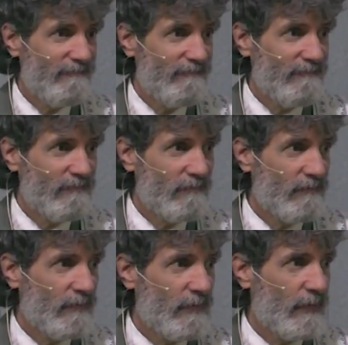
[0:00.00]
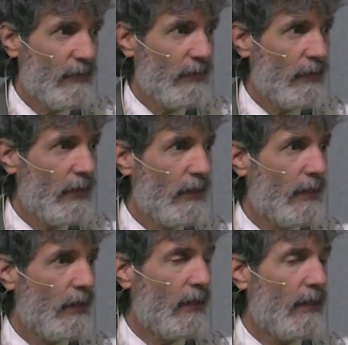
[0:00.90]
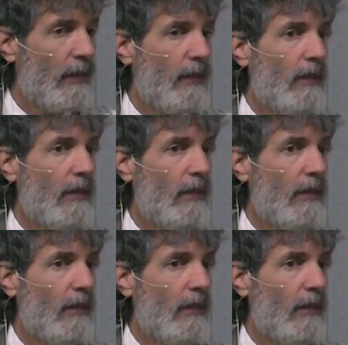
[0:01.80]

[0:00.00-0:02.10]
(no one is talking)